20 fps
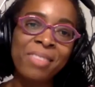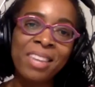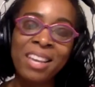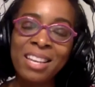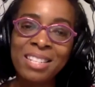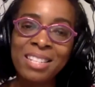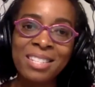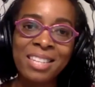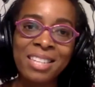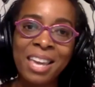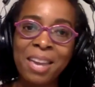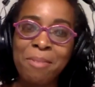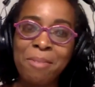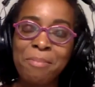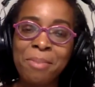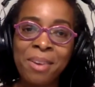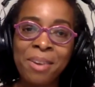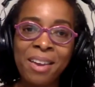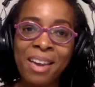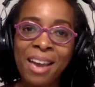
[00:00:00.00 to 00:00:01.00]
escape
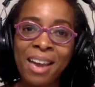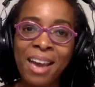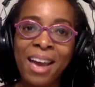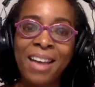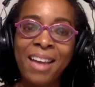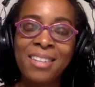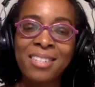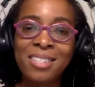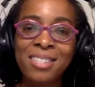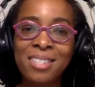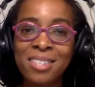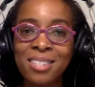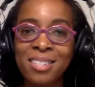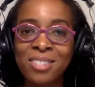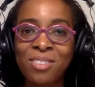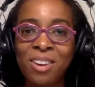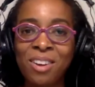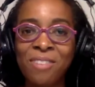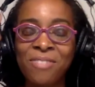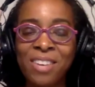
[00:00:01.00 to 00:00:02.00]
hatch. So
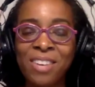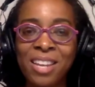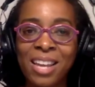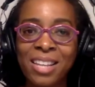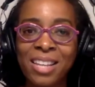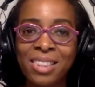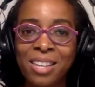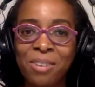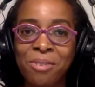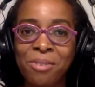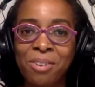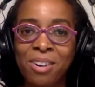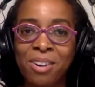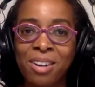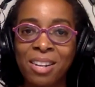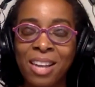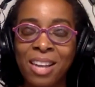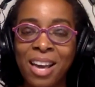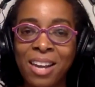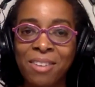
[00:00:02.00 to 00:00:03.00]
I feel like there were a
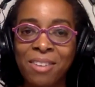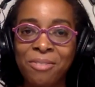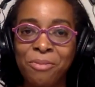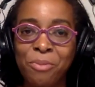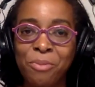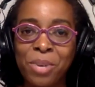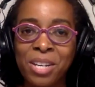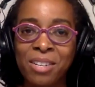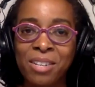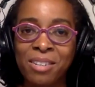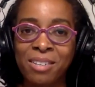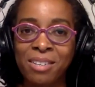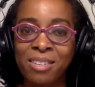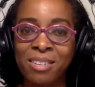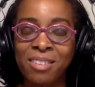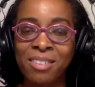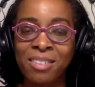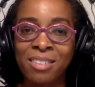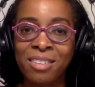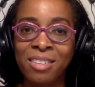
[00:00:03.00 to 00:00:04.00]
lot of weird
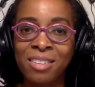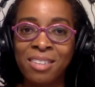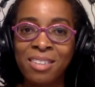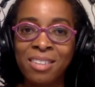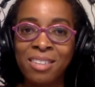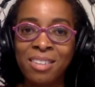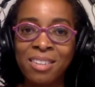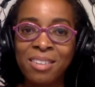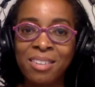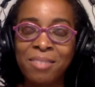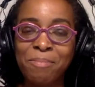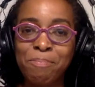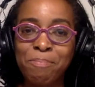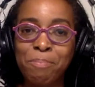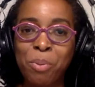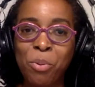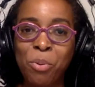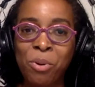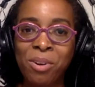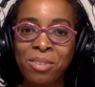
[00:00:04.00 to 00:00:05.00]

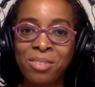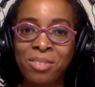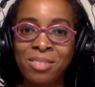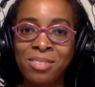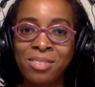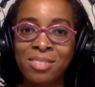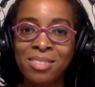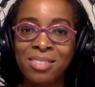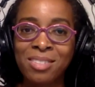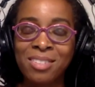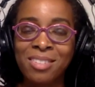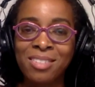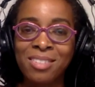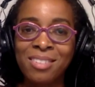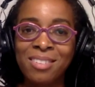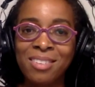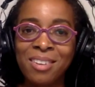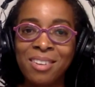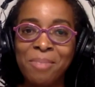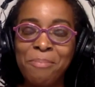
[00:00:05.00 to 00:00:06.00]
portals and
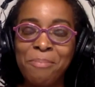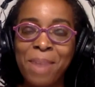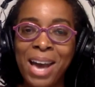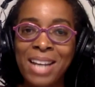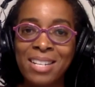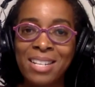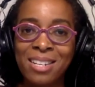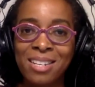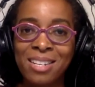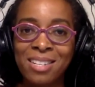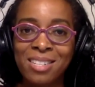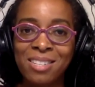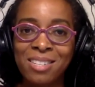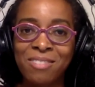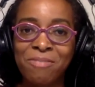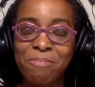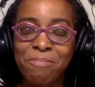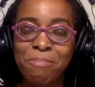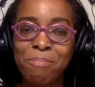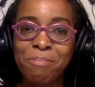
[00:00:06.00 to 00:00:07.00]

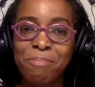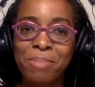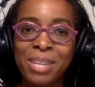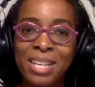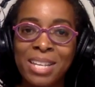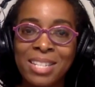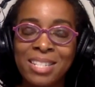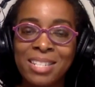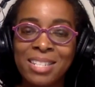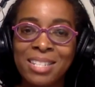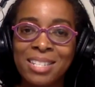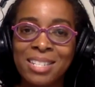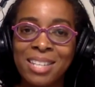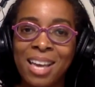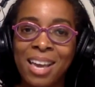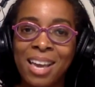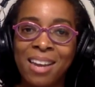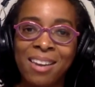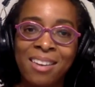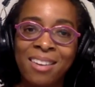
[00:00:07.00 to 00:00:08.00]
imaginative places
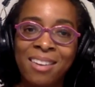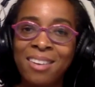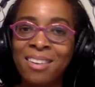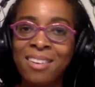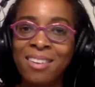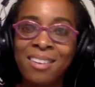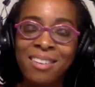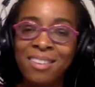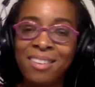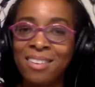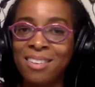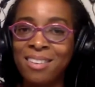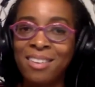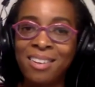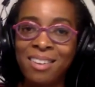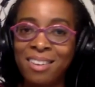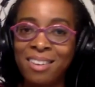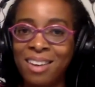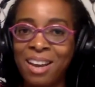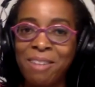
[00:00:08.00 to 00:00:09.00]
that
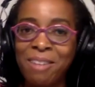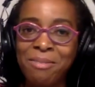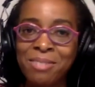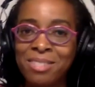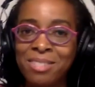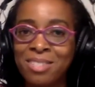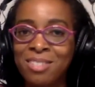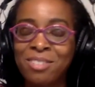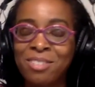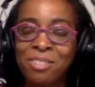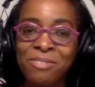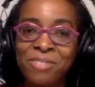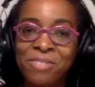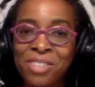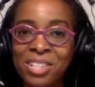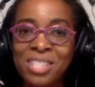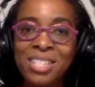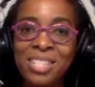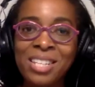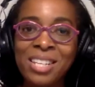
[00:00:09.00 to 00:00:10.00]
I was
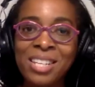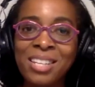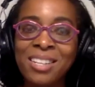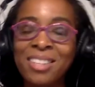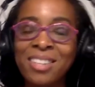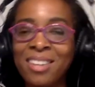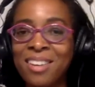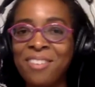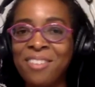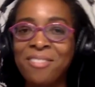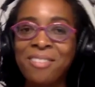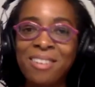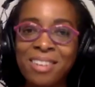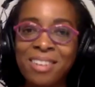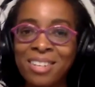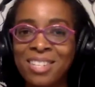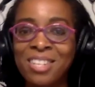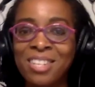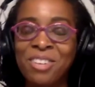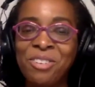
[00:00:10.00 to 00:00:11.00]
traversing in order
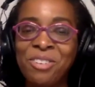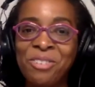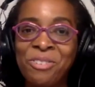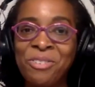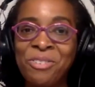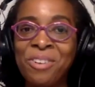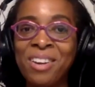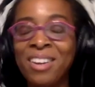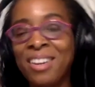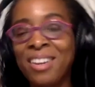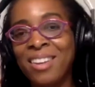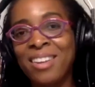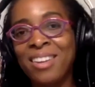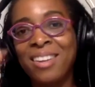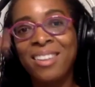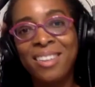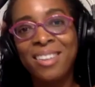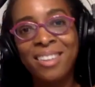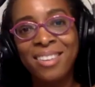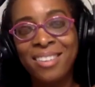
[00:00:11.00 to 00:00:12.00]
to,
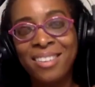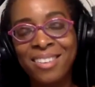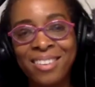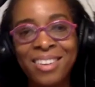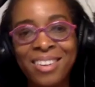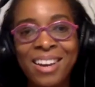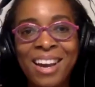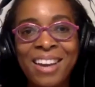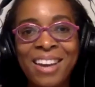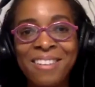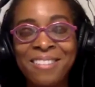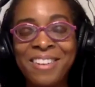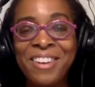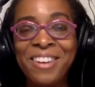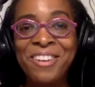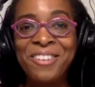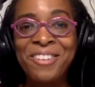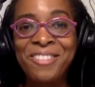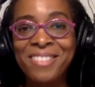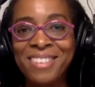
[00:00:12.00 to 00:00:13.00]
I don't
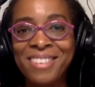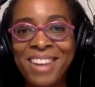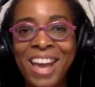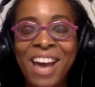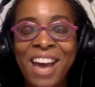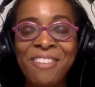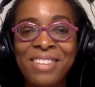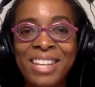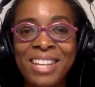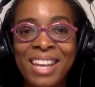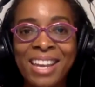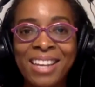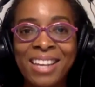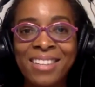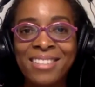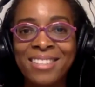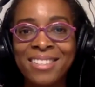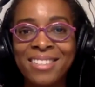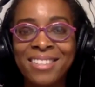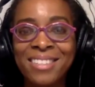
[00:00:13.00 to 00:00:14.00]
know, navigate,